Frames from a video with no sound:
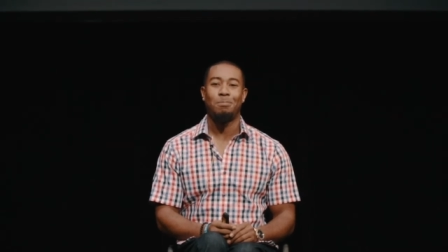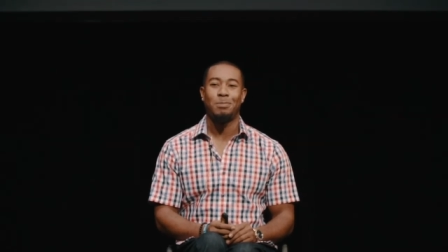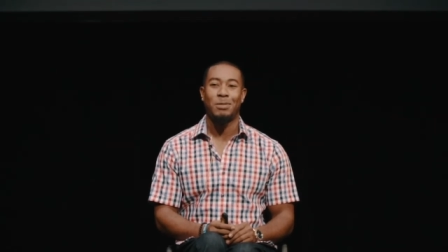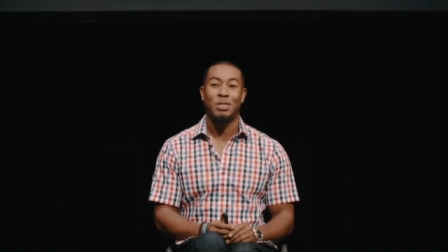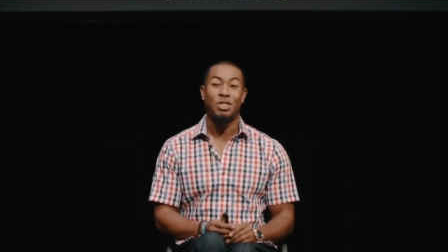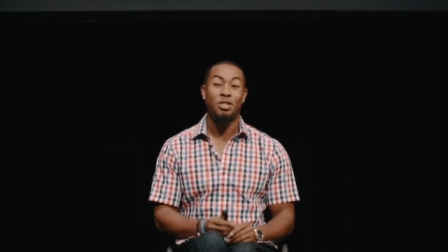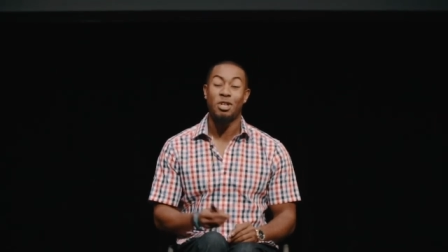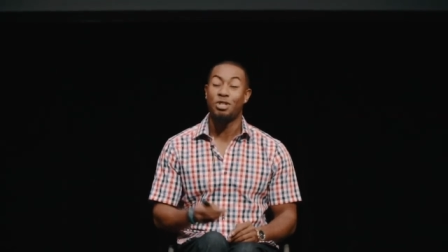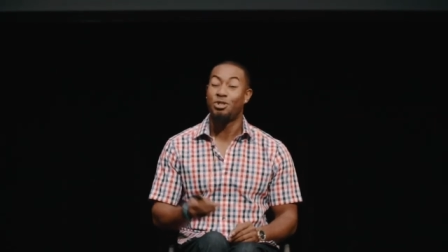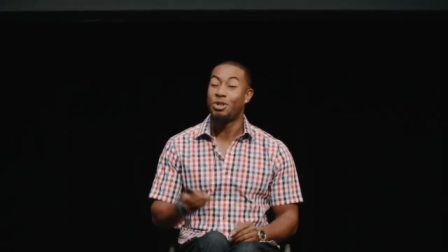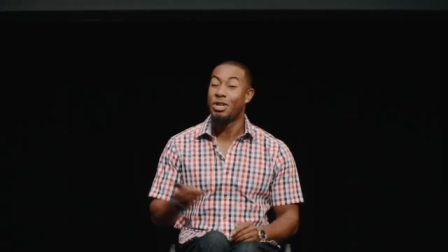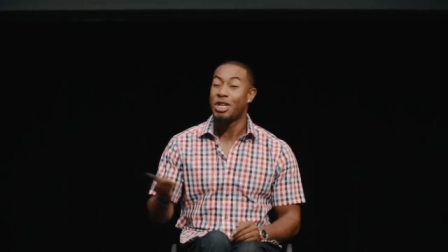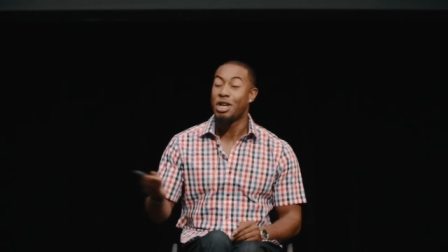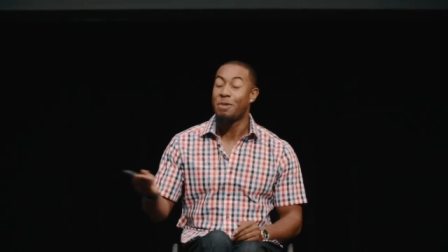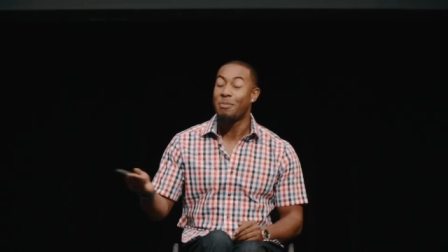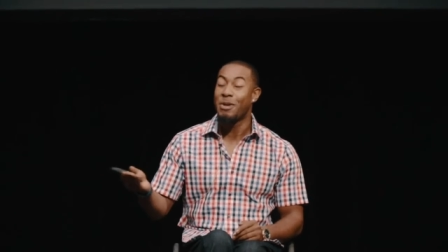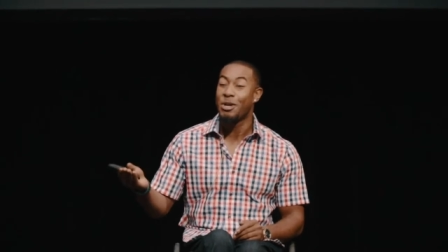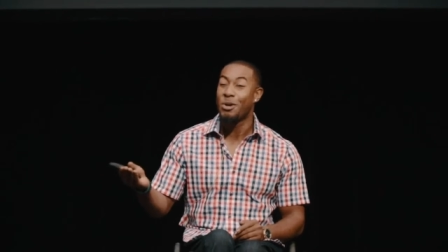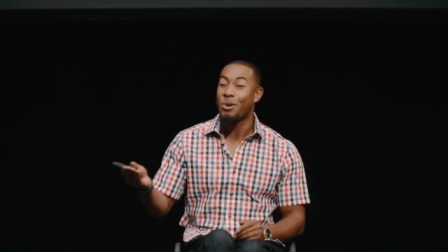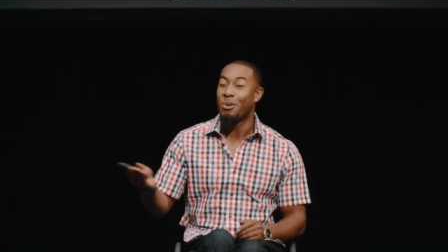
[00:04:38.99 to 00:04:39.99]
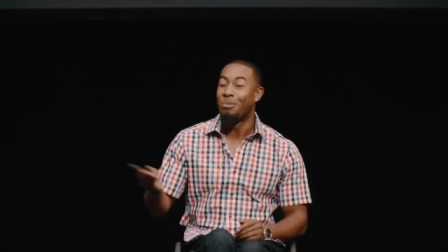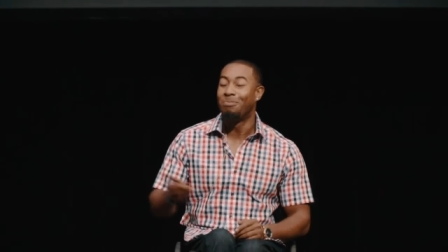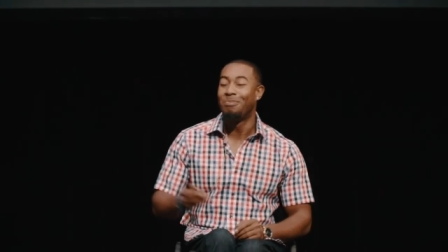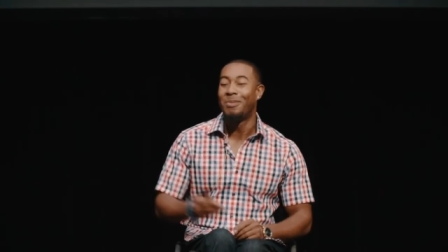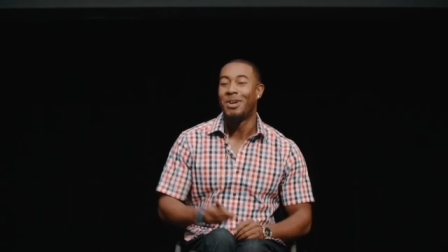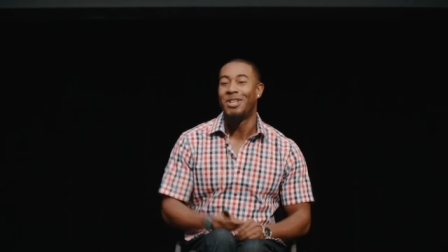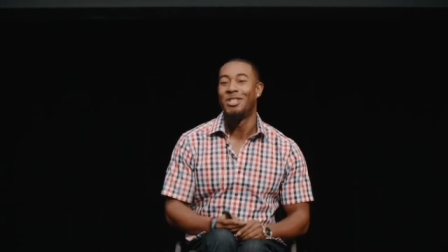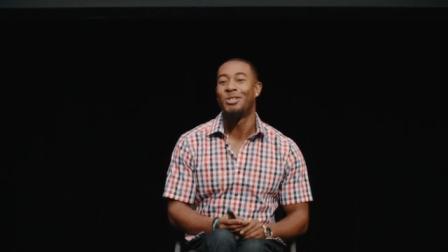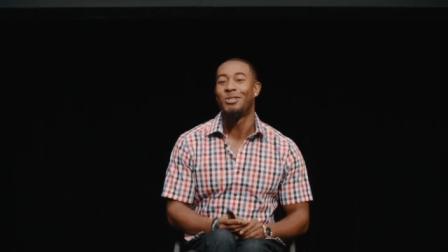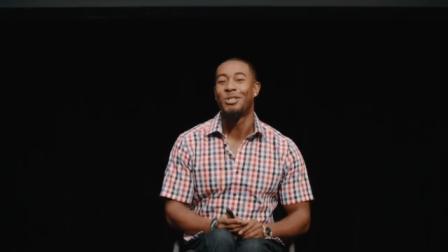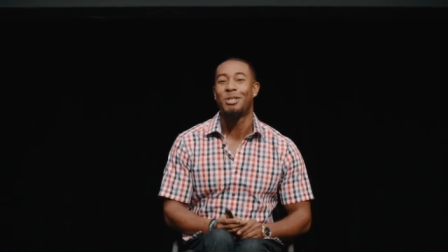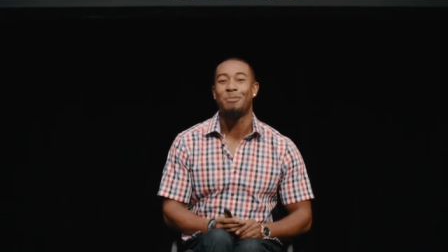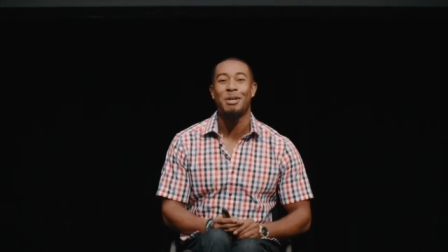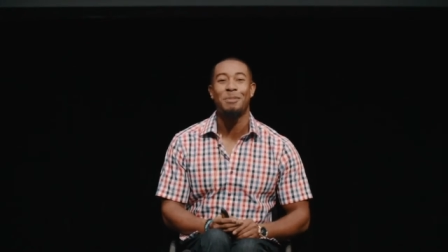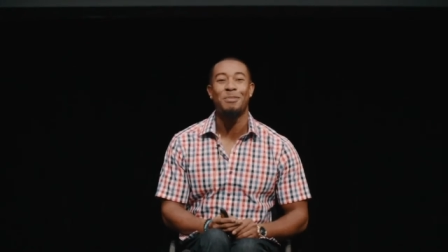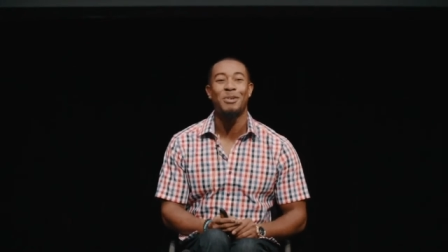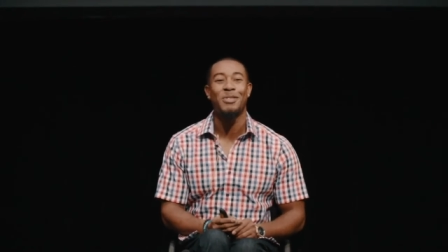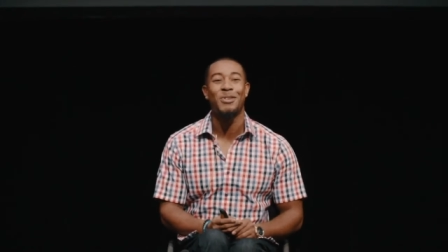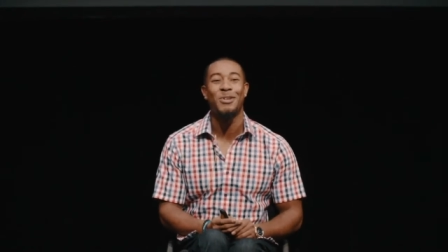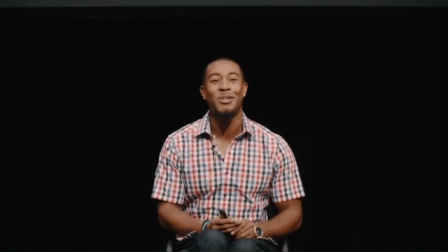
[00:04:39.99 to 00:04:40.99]
started training on my own until
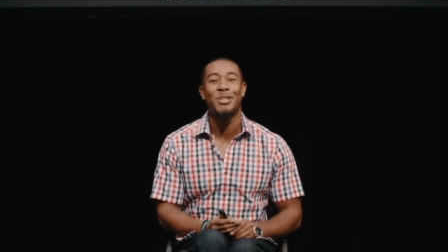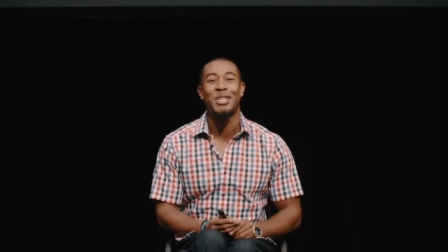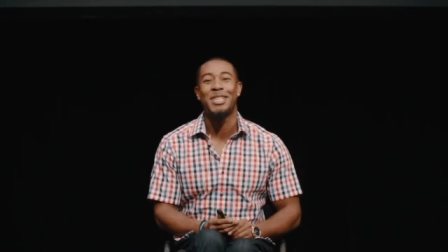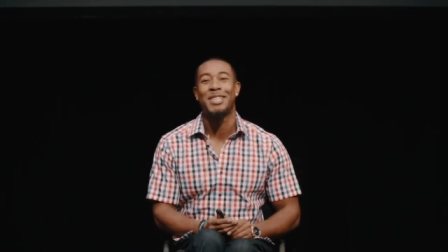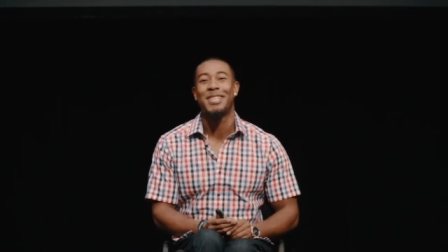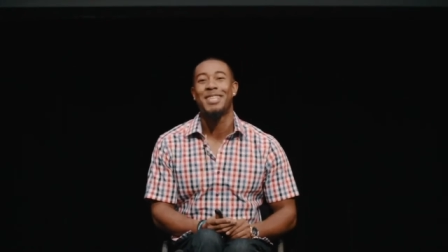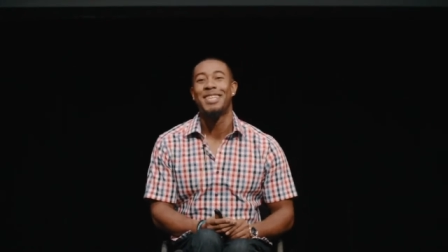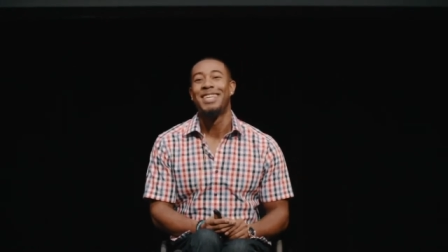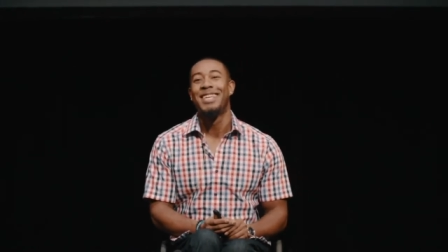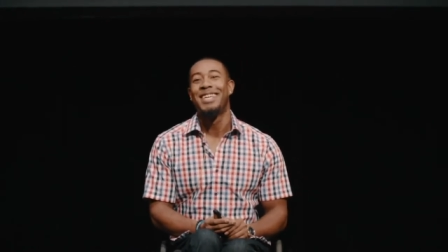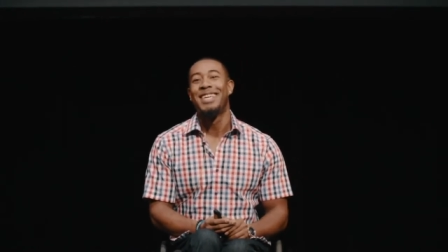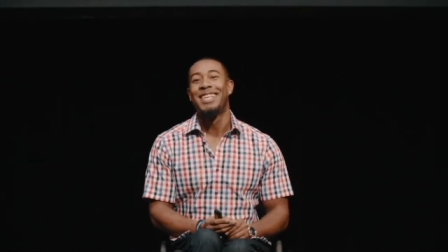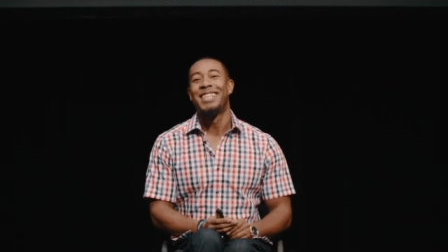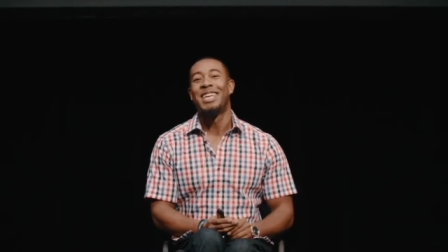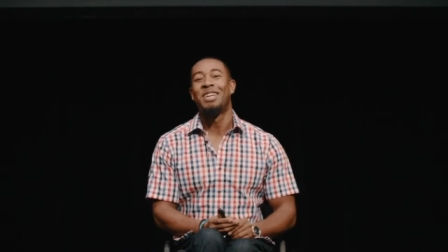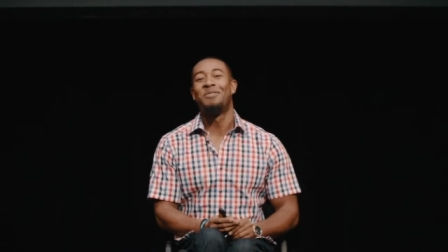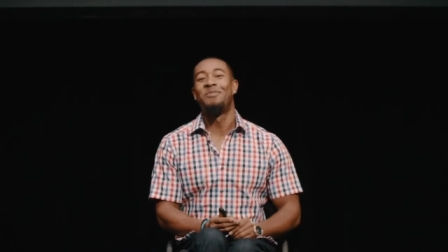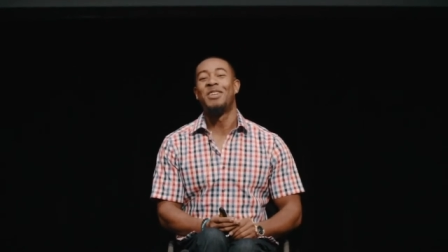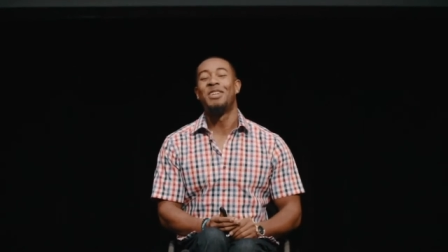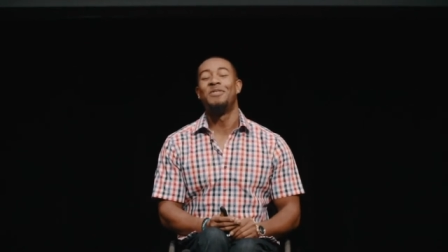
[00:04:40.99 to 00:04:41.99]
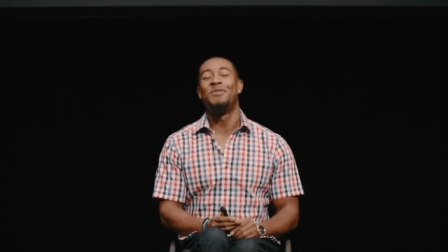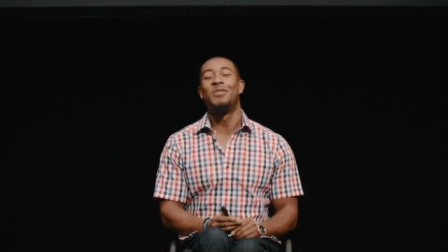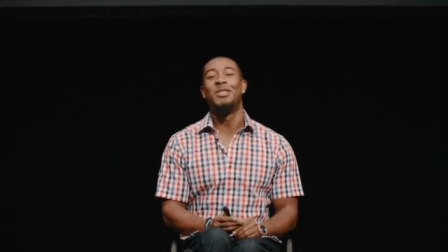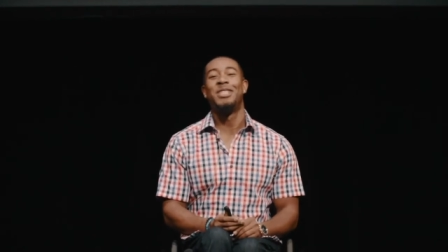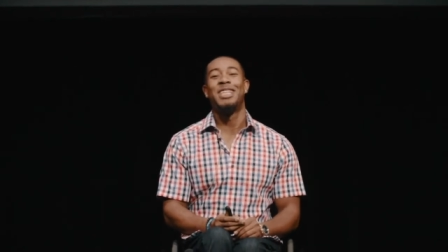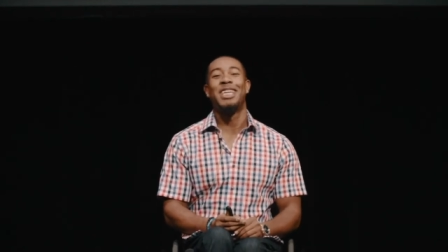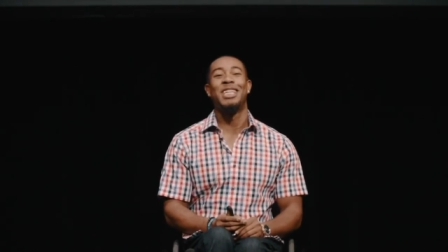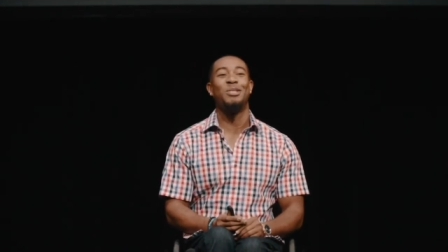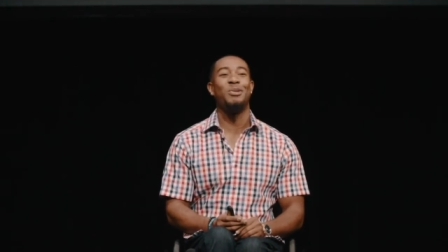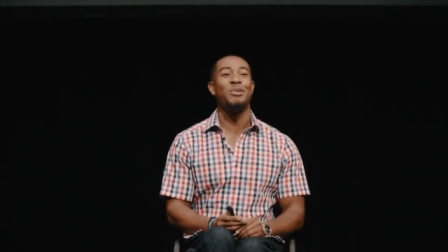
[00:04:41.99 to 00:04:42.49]
September 30th, that fateful day,